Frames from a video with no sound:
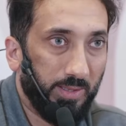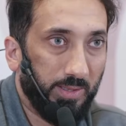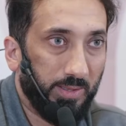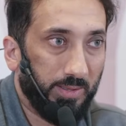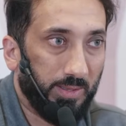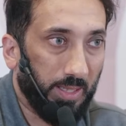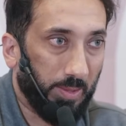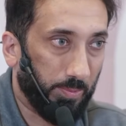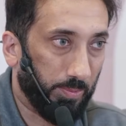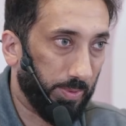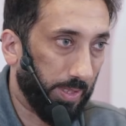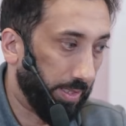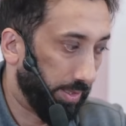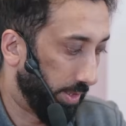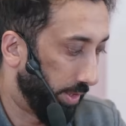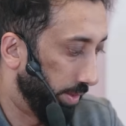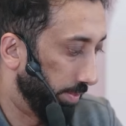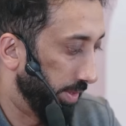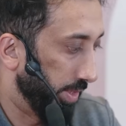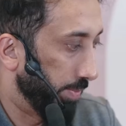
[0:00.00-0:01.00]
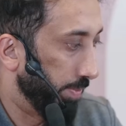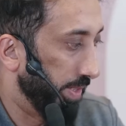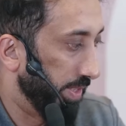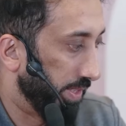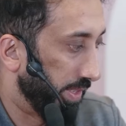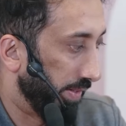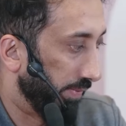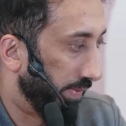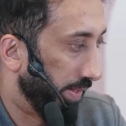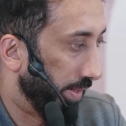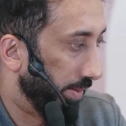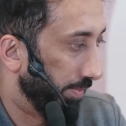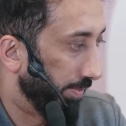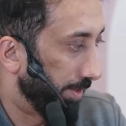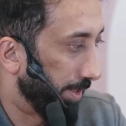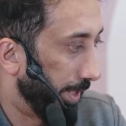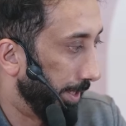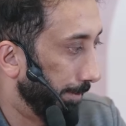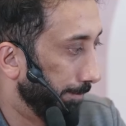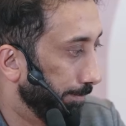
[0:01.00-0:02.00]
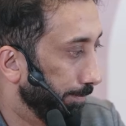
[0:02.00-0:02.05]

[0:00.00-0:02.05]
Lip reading: That term is minsafa. Okay.